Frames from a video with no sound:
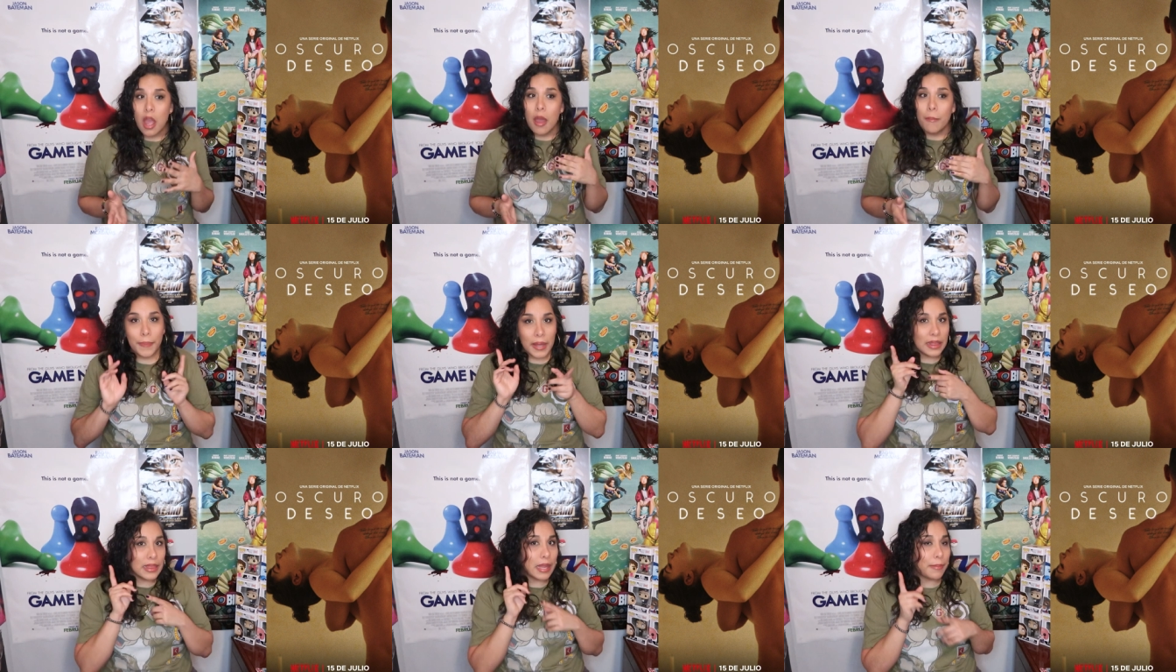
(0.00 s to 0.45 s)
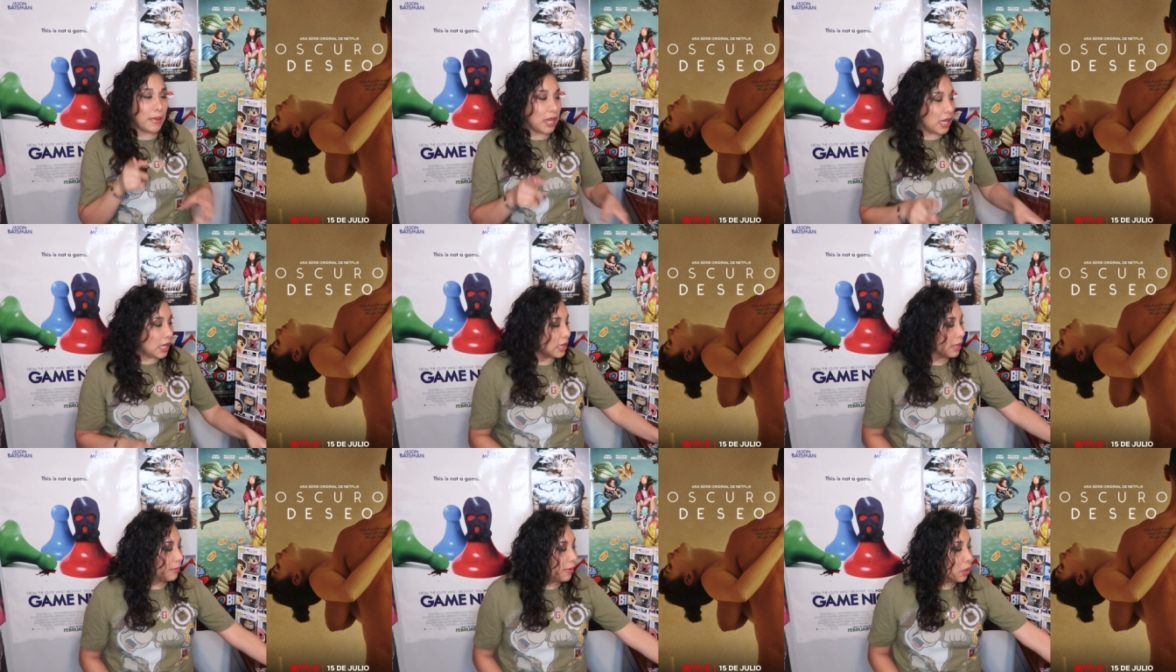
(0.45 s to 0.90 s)
But let
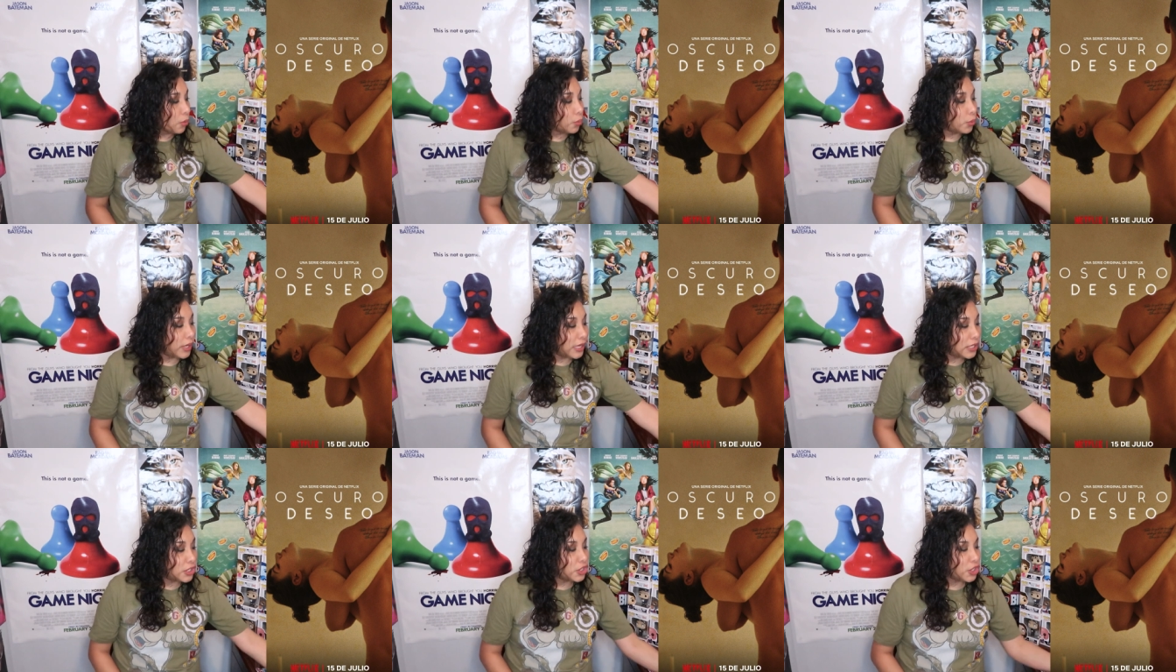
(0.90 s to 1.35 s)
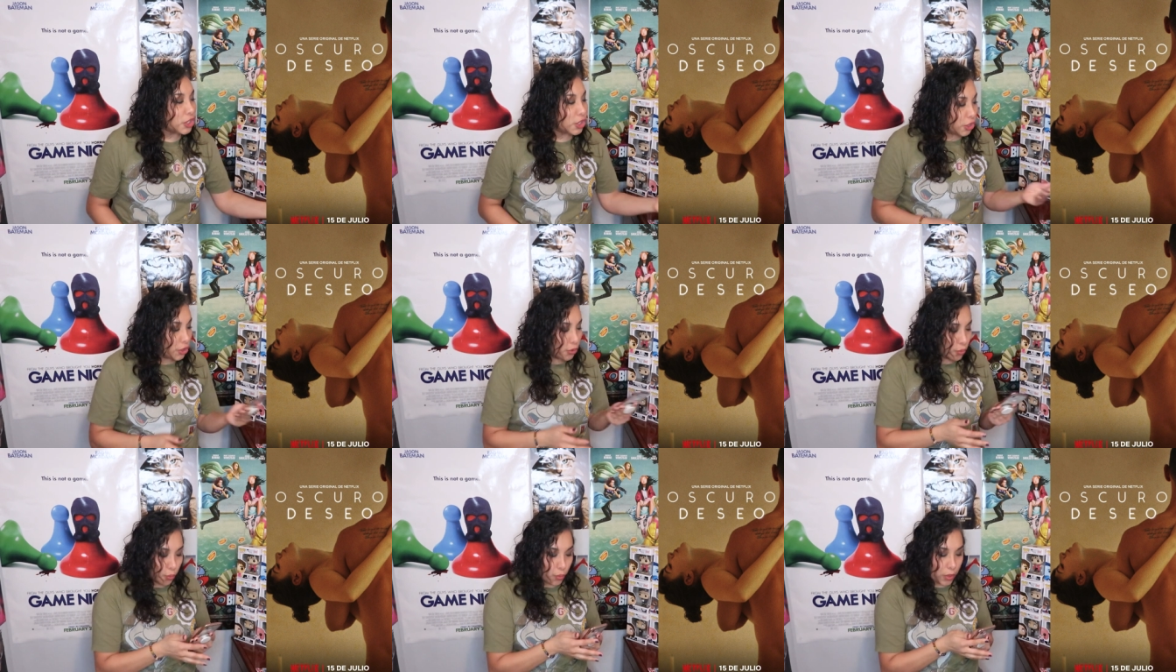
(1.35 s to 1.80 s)
me let me read to
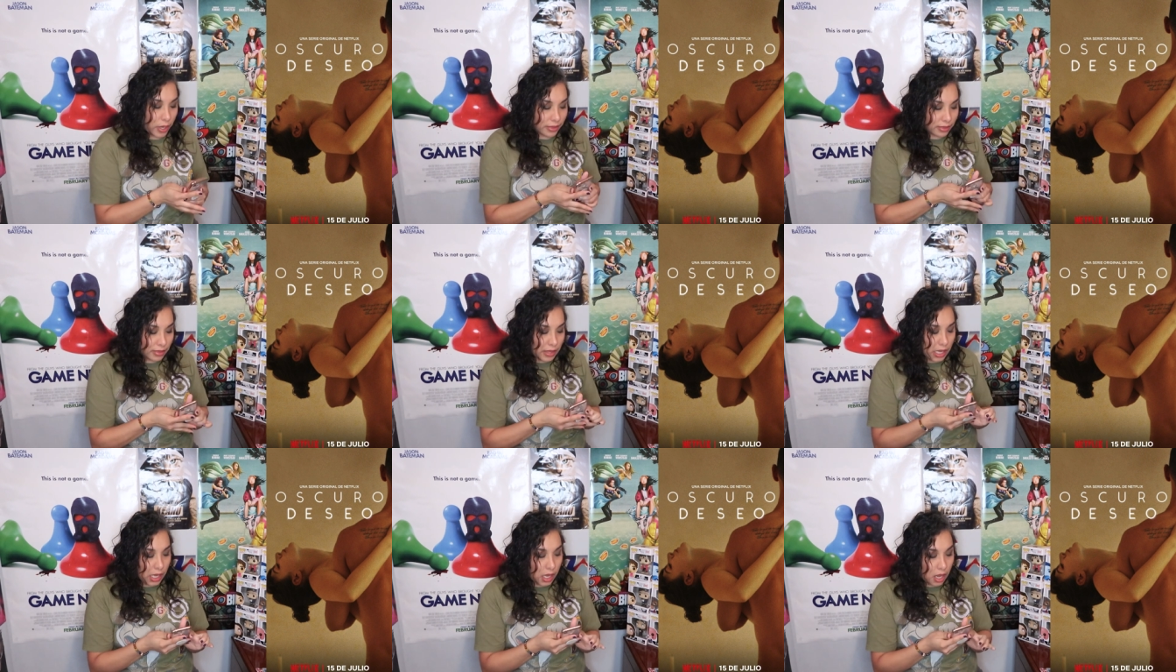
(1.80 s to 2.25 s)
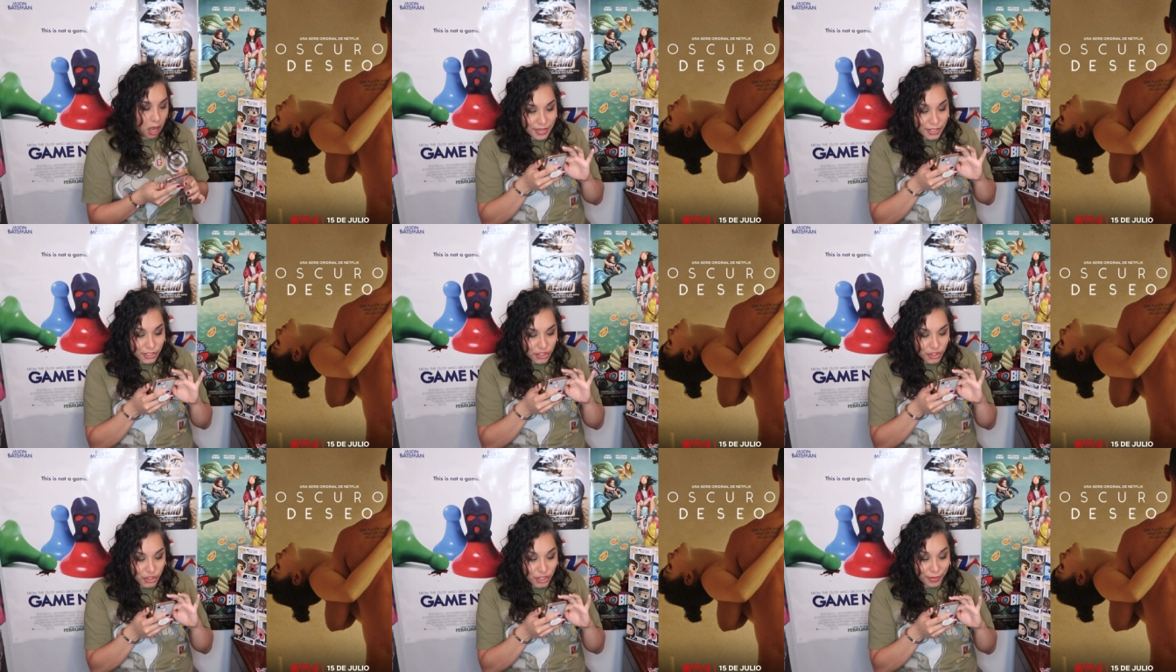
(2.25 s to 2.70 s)
you what the
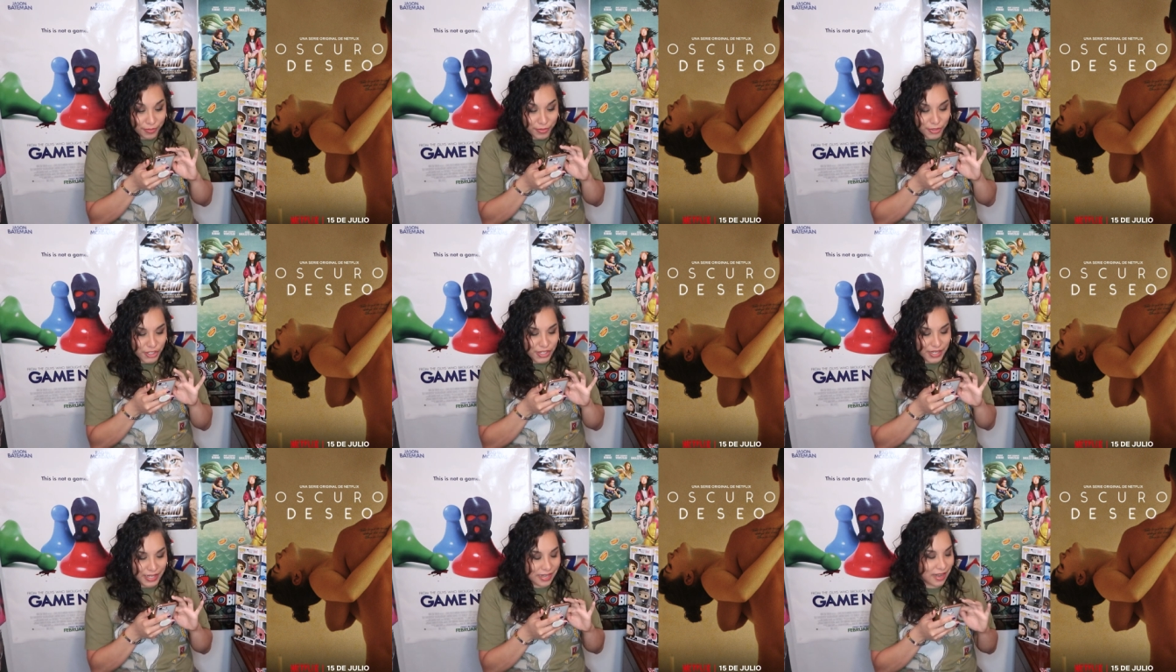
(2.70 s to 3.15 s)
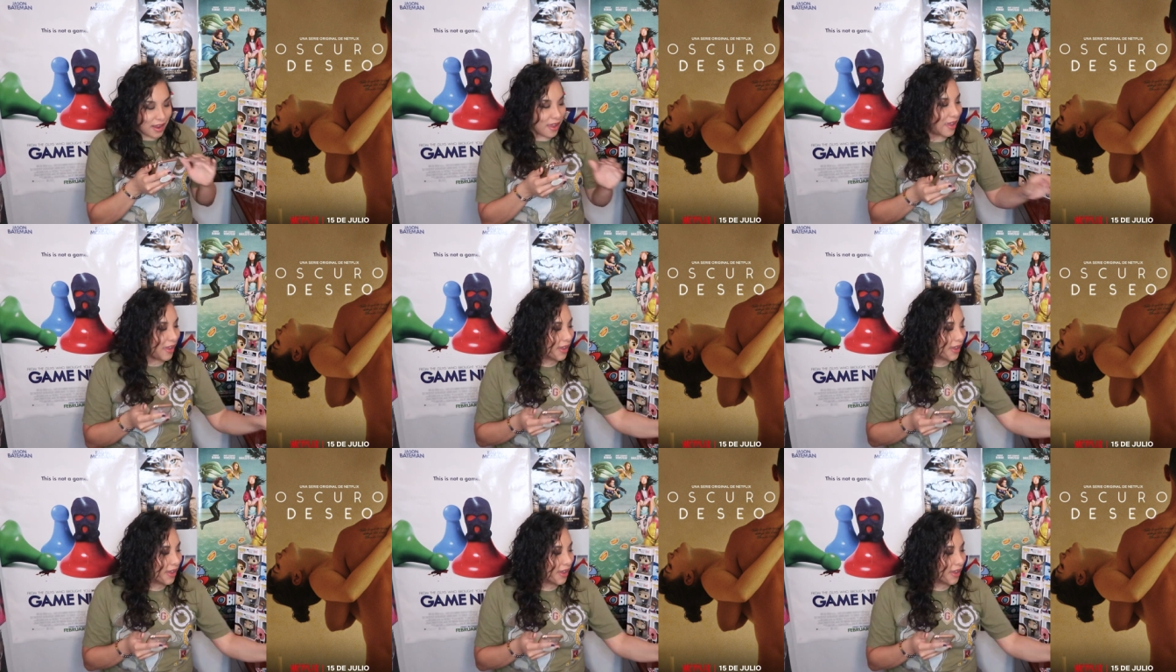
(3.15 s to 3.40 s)
description